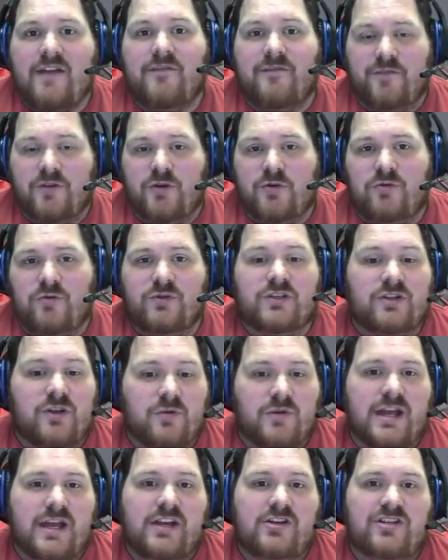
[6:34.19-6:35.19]
Foods
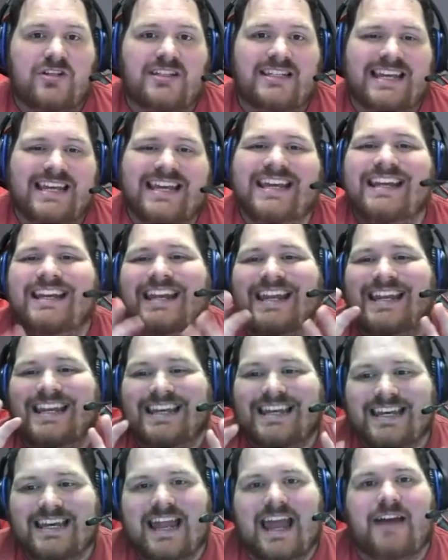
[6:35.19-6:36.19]
locations in
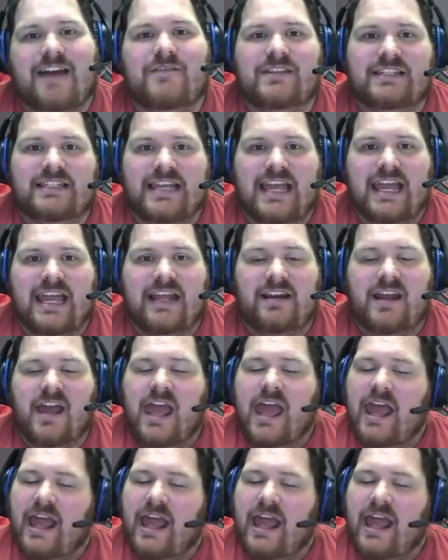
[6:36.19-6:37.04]
Navesgane,